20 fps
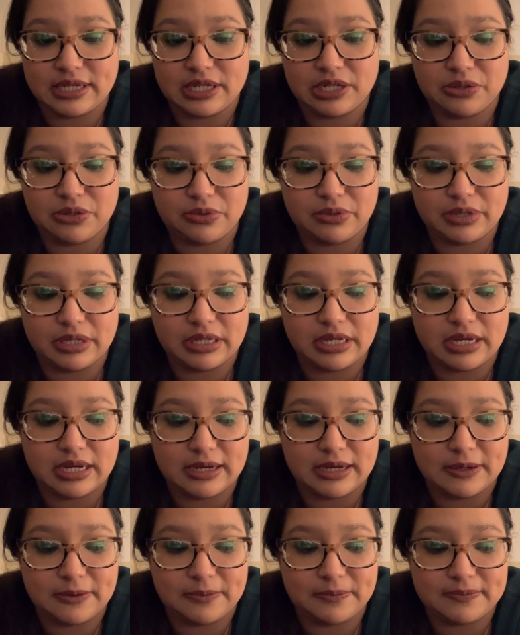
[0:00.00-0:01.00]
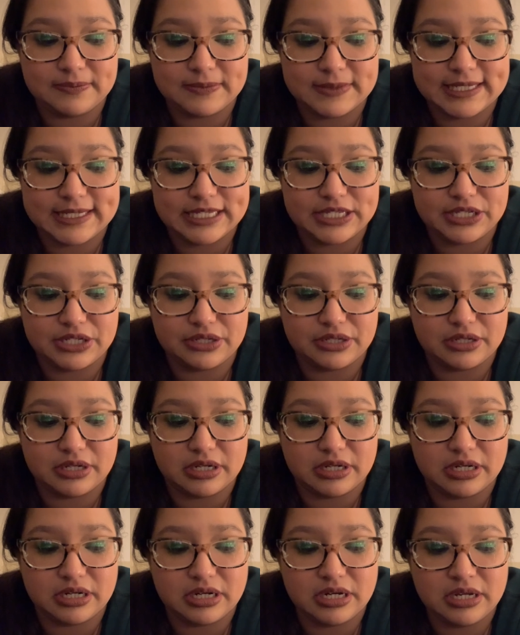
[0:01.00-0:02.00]
you know,
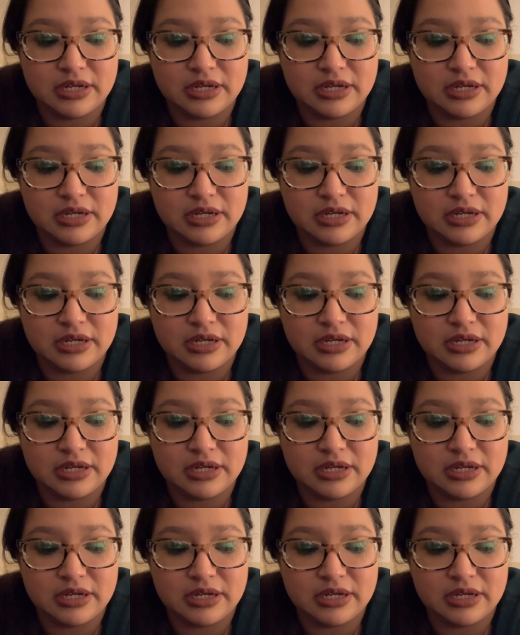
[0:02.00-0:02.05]
sister,